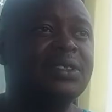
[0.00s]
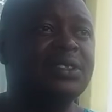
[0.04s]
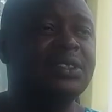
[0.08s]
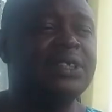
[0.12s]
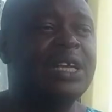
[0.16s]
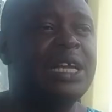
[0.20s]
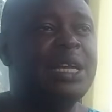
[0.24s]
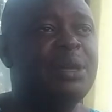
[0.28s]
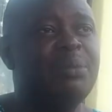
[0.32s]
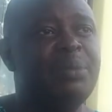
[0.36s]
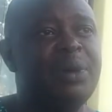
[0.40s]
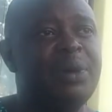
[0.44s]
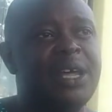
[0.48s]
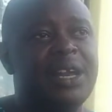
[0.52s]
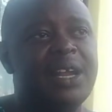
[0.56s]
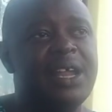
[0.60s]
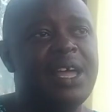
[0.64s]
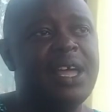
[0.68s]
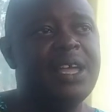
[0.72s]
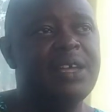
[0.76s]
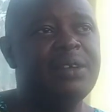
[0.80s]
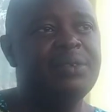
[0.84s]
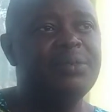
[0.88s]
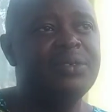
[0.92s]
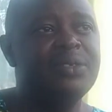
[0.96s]

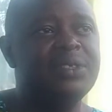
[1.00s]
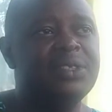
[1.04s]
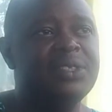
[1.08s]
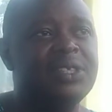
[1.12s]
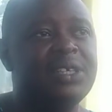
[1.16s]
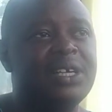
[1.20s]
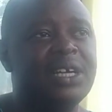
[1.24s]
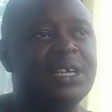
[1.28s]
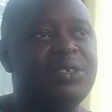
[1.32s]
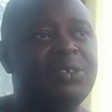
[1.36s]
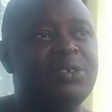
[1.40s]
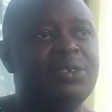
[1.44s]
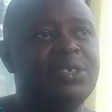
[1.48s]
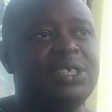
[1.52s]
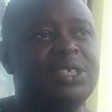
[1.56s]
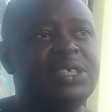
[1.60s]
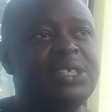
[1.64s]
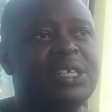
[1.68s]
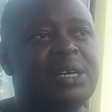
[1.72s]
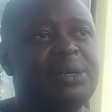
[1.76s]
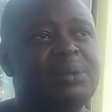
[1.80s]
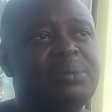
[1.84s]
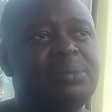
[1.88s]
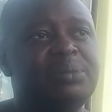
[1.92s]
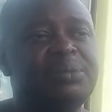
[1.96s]
MRI with the
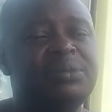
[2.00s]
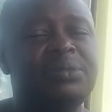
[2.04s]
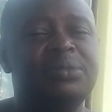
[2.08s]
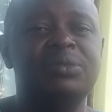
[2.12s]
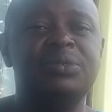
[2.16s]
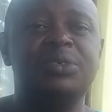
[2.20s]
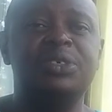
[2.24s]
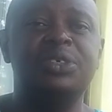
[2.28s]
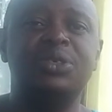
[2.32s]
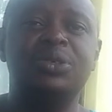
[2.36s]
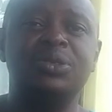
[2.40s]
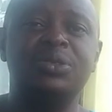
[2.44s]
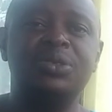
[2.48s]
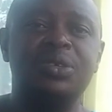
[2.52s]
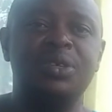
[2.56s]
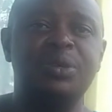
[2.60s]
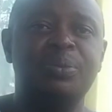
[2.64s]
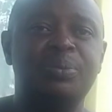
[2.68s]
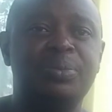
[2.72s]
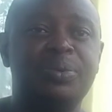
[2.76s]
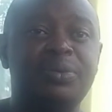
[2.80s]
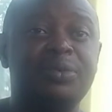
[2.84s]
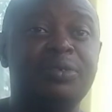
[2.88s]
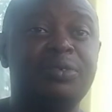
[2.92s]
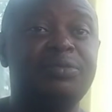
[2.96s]
gadolinium will also
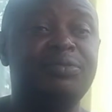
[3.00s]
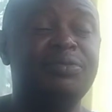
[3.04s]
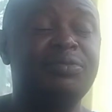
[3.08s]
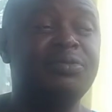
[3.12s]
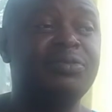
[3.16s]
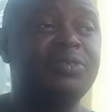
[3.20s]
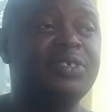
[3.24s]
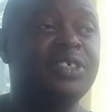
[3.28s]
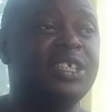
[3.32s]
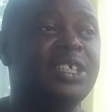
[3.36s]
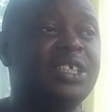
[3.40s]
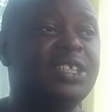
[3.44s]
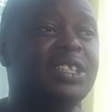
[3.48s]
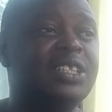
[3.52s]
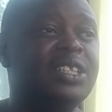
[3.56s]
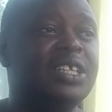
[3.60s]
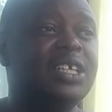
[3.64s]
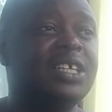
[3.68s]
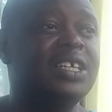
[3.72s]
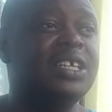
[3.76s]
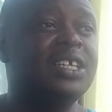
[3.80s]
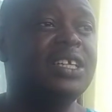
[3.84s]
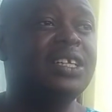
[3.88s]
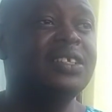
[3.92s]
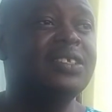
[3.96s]
improve in the
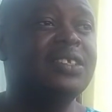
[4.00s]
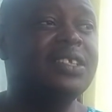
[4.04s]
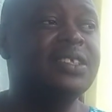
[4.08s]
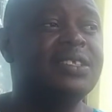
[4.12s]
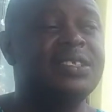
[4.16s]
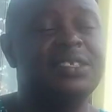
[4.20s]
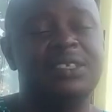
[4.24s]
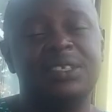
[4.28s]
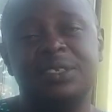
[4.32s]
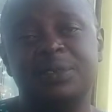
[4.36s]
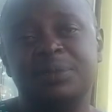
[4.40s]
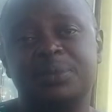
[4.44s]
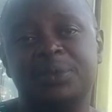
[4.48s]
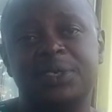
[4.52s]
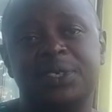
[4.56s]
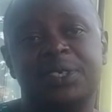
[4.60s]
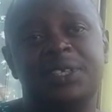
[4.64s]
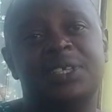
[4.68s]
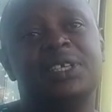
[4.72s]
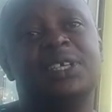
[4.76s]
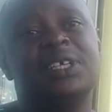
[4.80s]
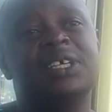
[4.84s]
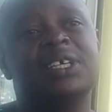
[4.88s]
sensitivity,